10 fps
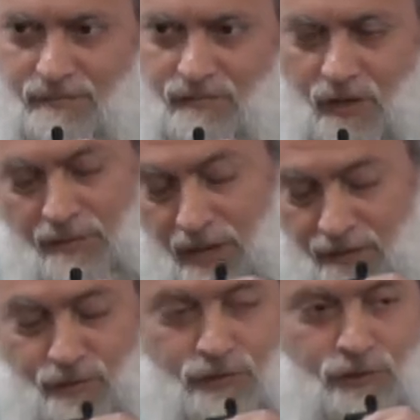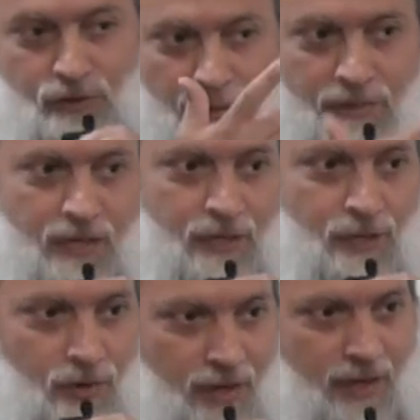Now, I may have used a trampoline
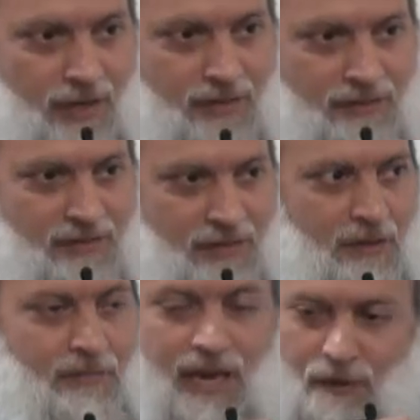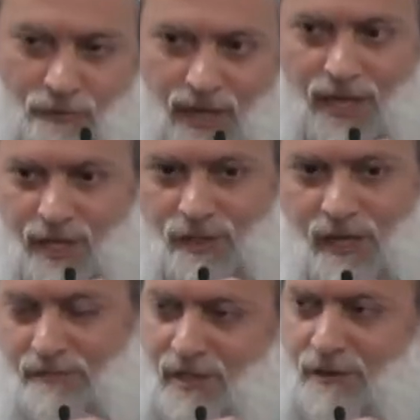doing it, but I really
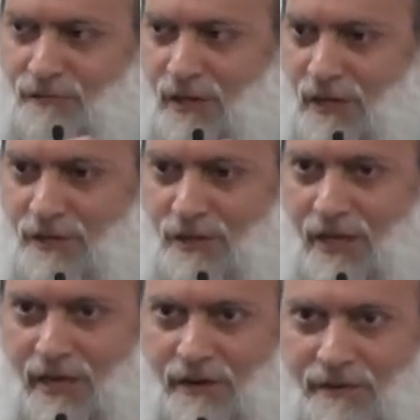jumped 10 feet into the air.